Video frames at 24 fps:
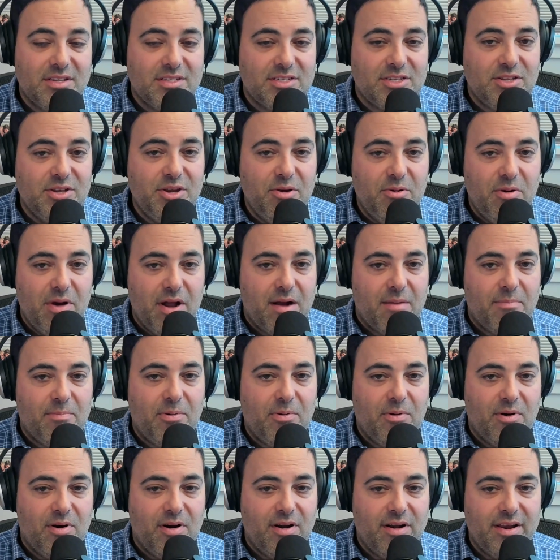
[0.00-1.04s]
this new
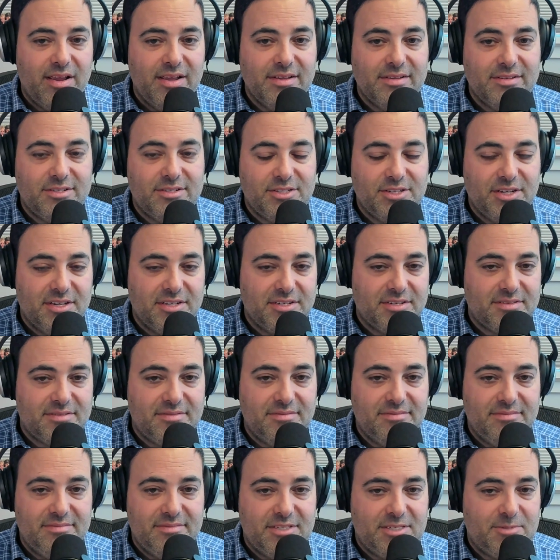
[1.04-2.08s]
airport is just
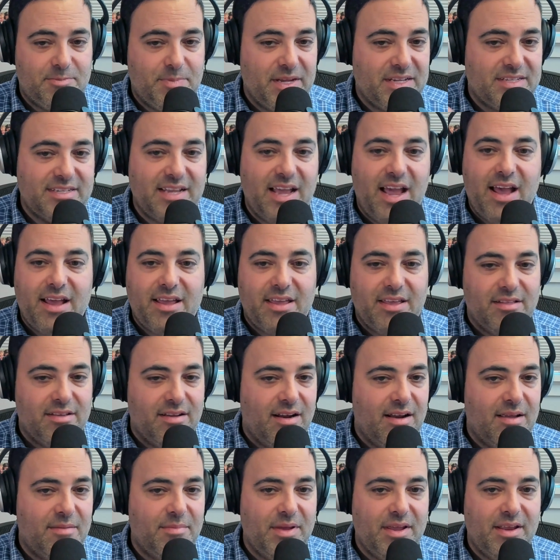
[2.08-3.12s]
spectacular.
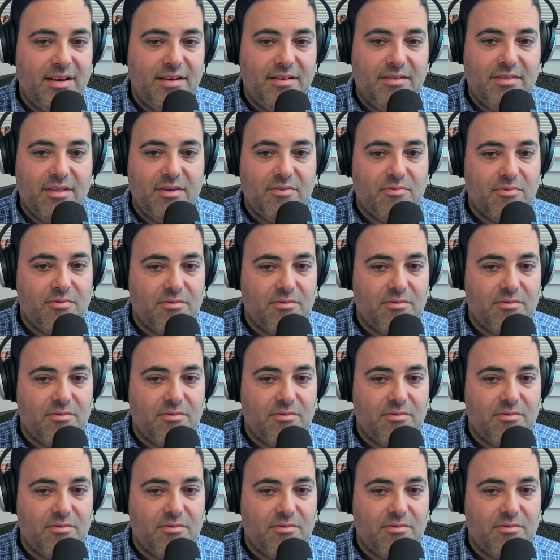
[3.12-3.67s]
I mean, the